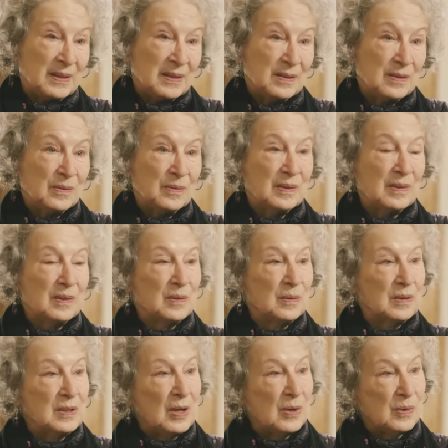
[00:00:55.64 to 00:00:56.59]
So there
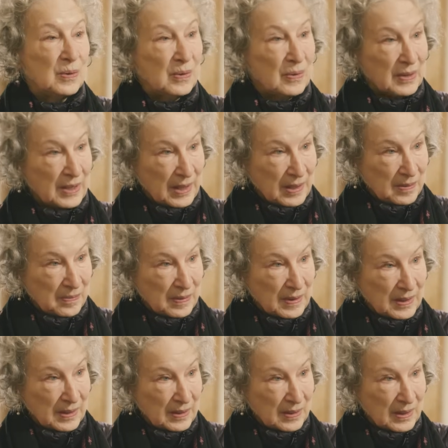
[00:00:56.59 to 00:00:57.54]
were no creative
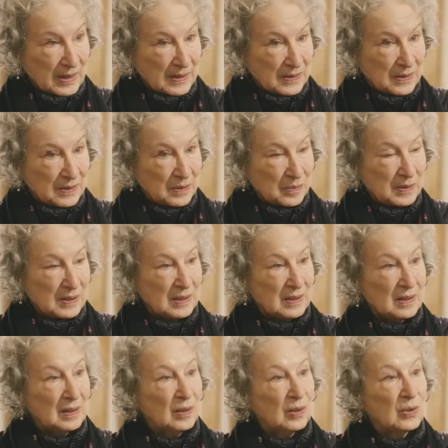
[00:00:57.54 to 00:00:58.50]
writing classes. We
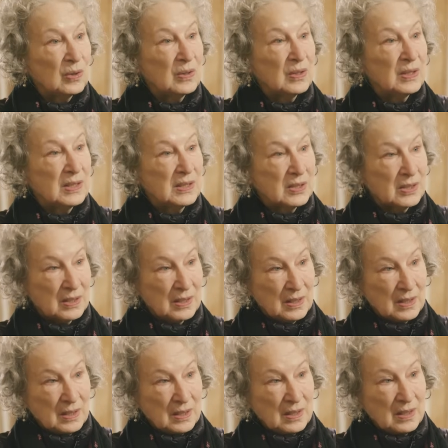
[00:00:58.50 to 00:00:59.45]
didn't learn it
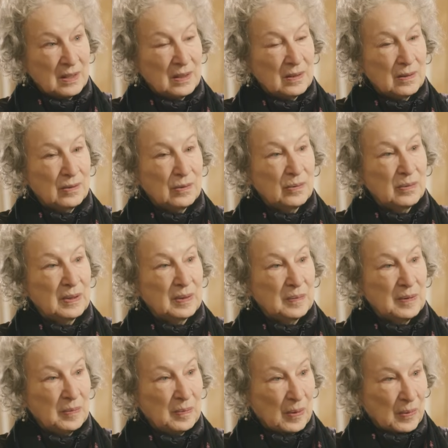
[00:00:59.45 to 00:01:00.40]
when
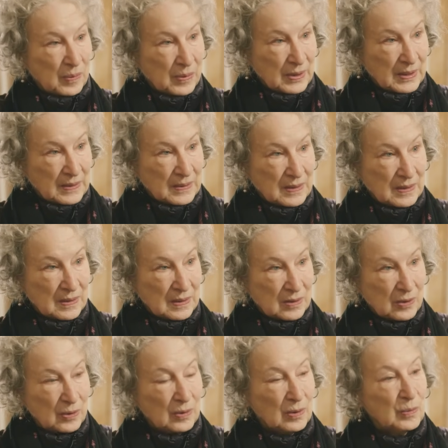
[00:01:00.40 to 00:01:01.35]
we wrote things in
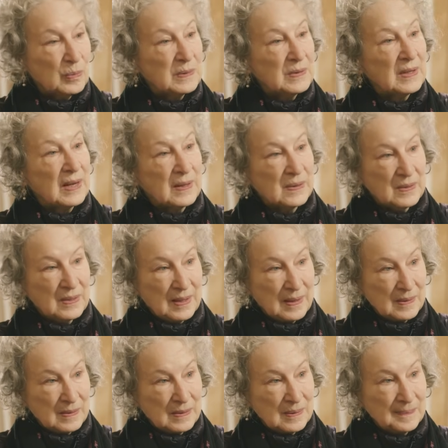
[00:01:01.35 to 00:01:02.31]
school. It was
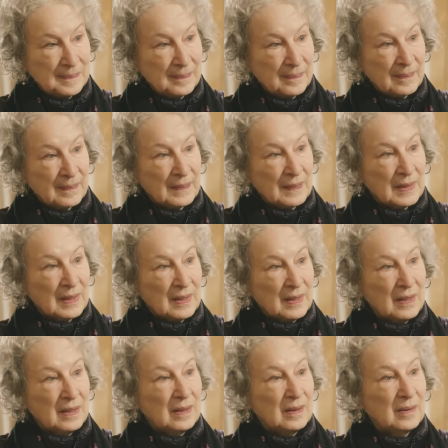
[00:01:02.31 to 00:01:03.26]
essays.
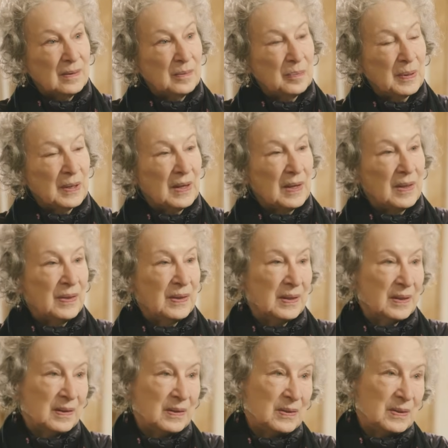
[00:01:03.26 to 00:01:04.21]
But I
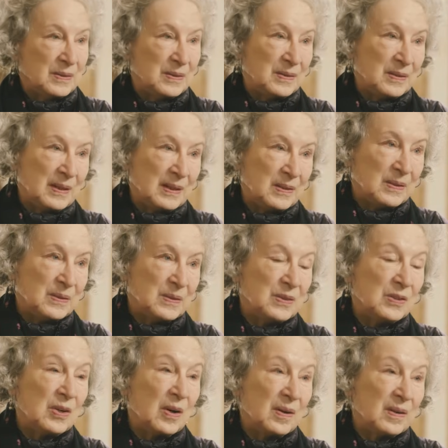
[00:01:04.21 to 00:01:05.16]
think I just
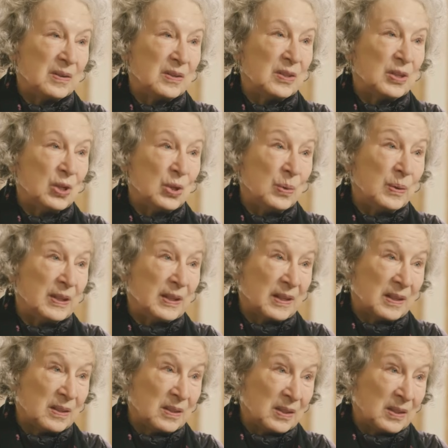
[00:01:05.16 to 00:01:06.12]
started doing
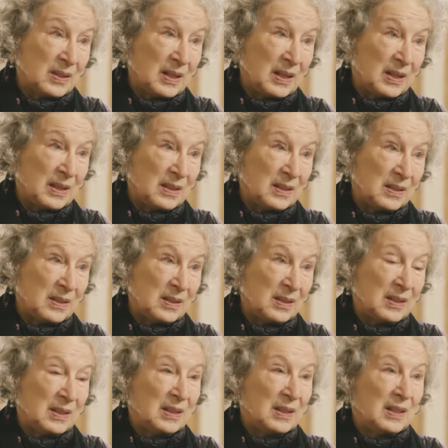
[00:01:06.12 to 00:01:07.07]
it, and
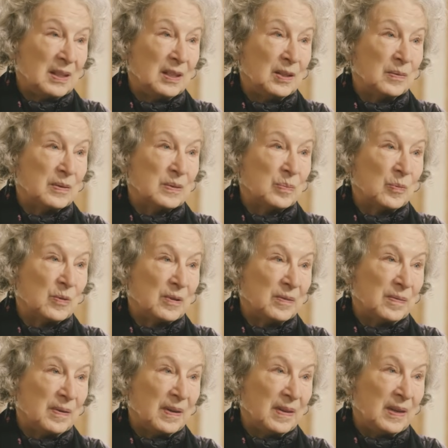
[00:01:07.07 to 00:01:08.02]
it was more
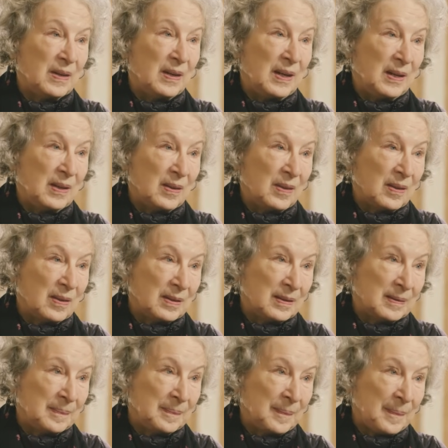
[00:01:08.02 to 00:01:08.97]
fun than
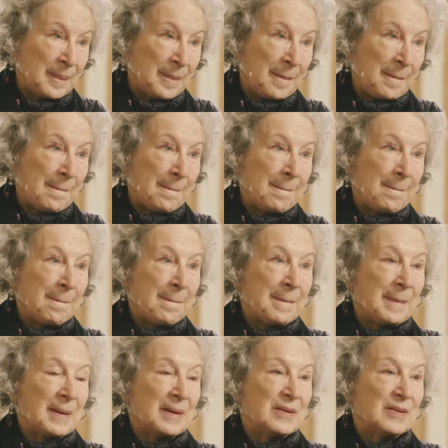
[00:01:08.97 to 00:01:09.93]
anything.
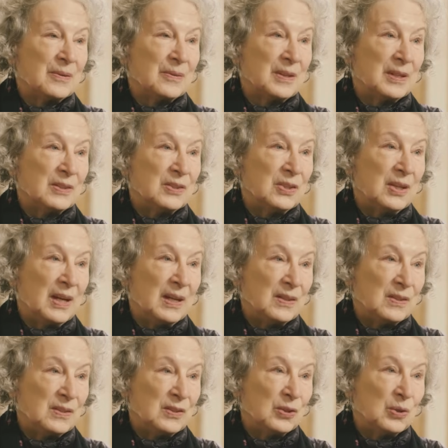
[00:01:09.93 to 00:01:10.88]
So I
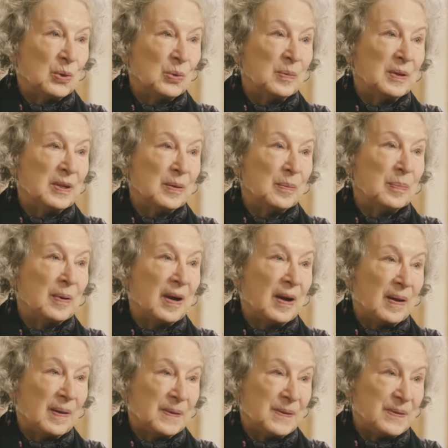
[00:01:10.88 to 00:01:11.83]
changed career
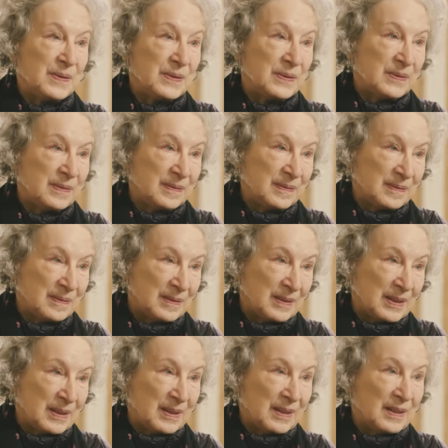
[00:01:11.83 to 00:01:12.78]
paths.
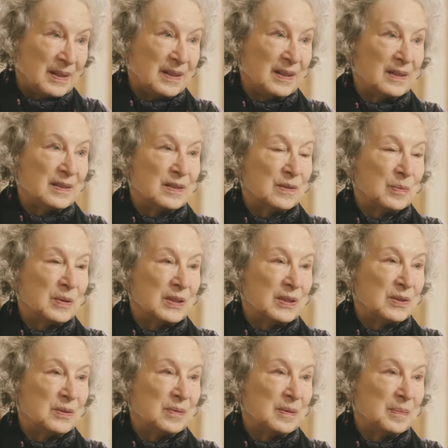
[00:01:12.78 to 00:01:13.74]
I
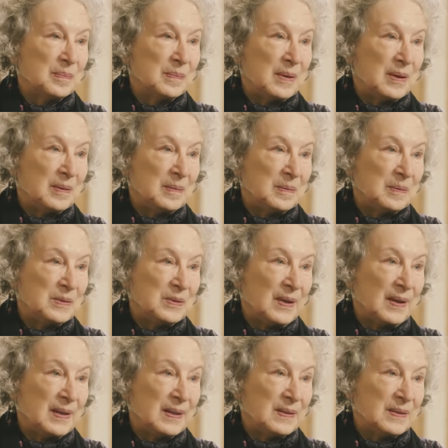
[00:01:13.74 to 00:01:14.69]
switched from
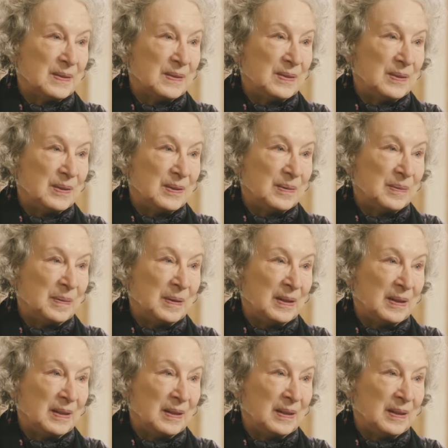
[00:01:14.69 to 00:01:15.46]
science to